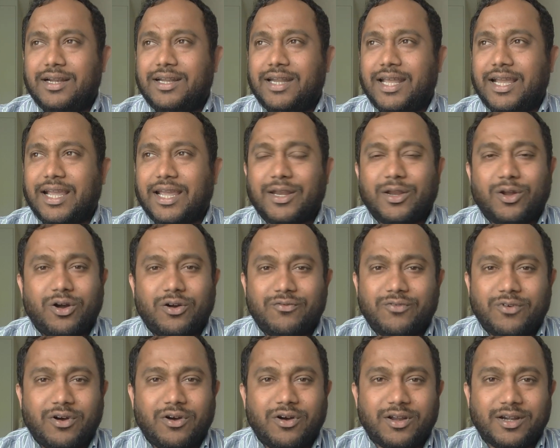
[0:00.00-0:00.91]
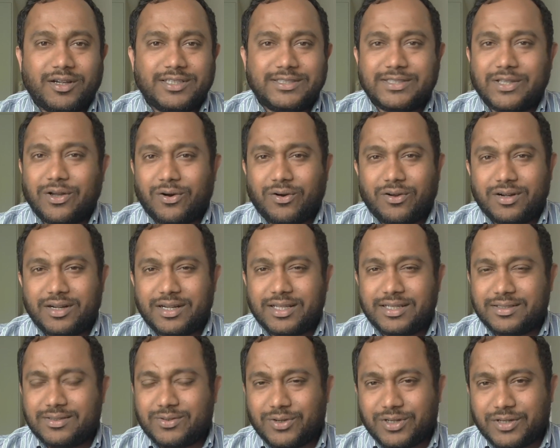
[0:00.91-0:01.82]
taken off or dissolved
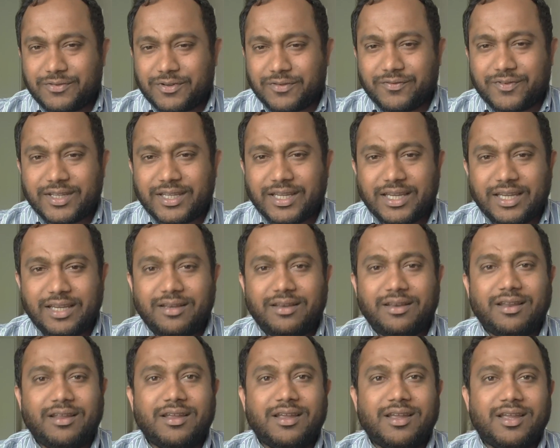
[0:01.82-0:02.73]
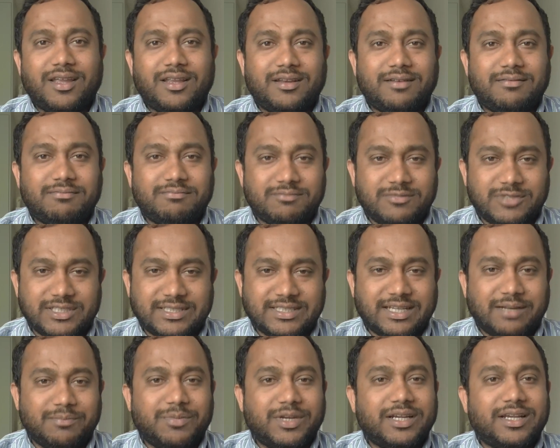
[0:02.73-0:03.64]
in 2015, and
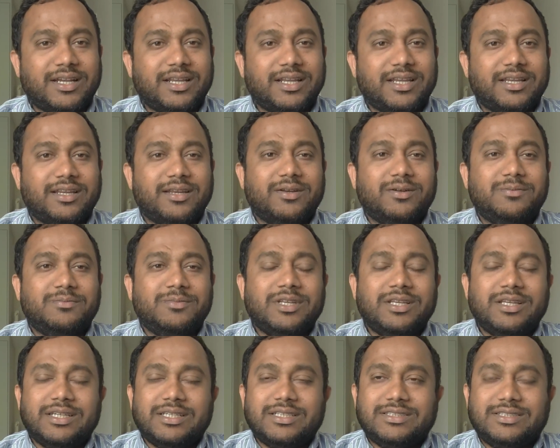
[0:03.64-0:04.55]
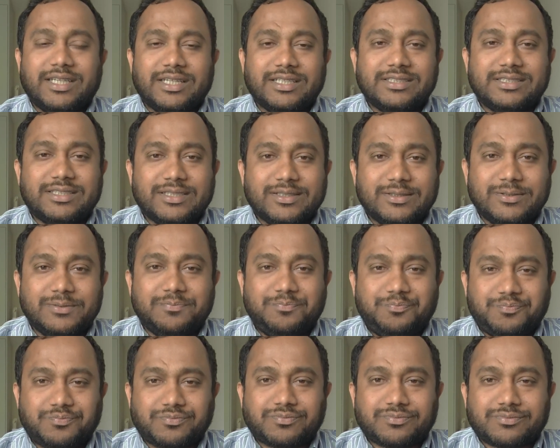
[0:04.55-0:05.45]
it's completely, changed
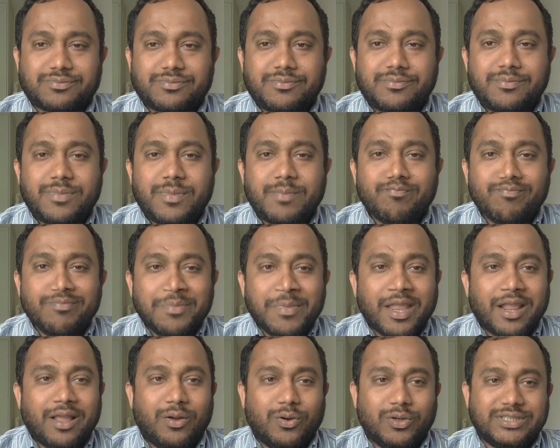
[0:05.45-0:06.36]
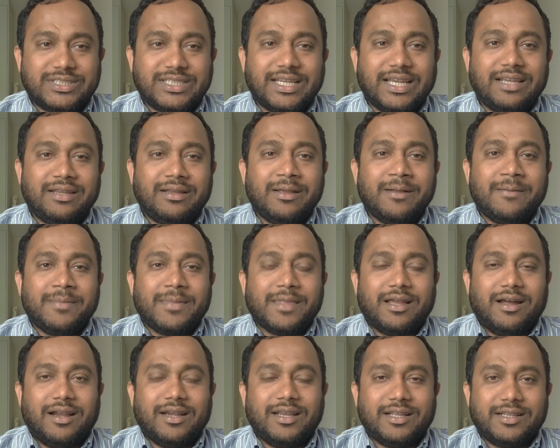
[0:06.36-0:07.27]
to OCI.
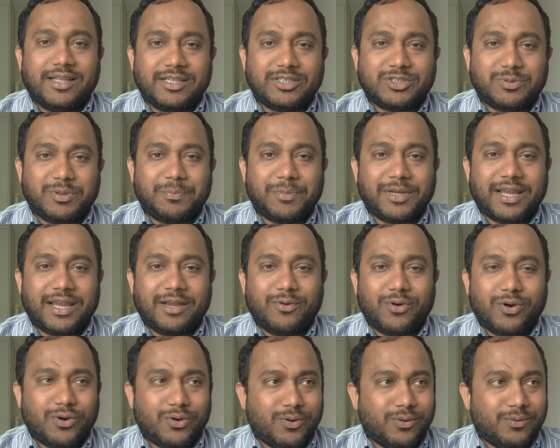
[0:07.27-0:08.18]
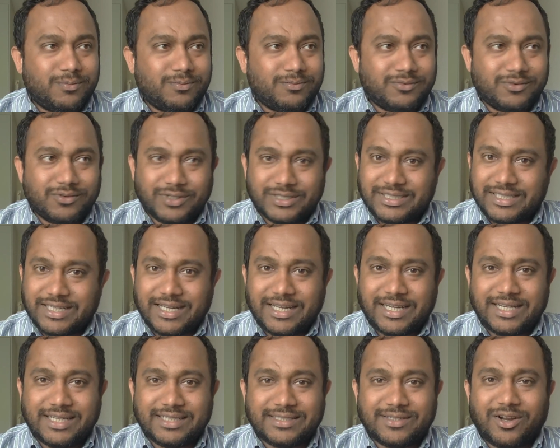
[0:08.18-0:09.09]
Earlier, there used to be PIO
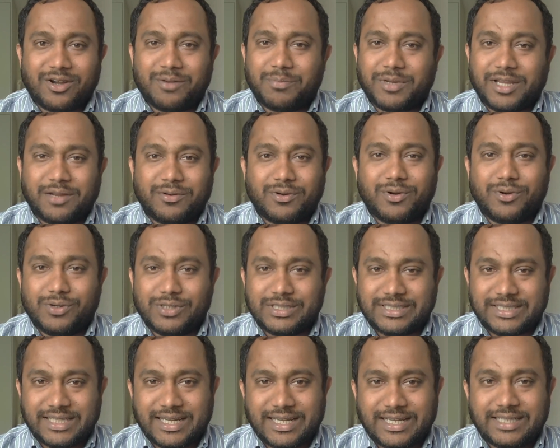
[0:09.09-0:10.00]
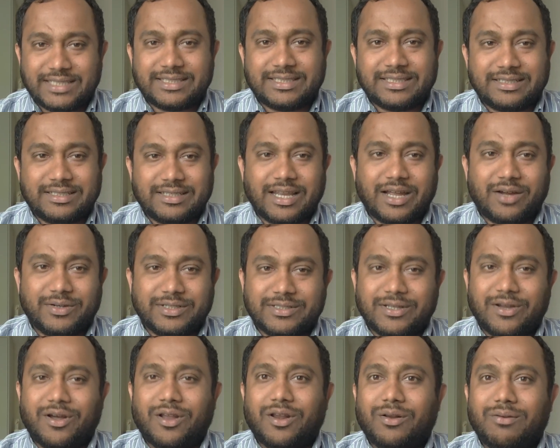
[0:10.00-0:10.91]
OCIs, non PIO OCIs. Now
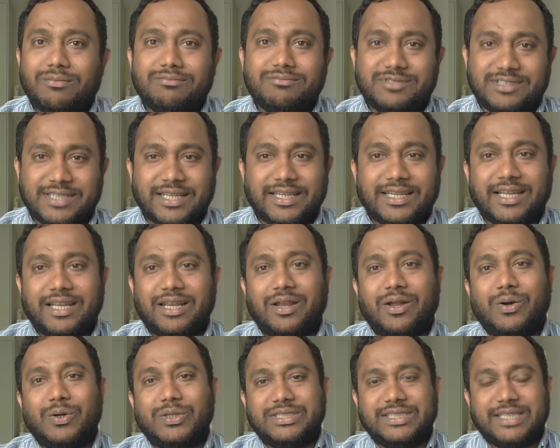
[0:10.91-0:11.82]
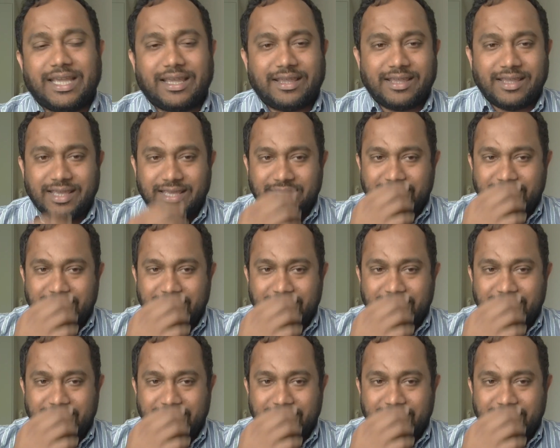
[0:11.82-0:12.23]
it's all single OCI.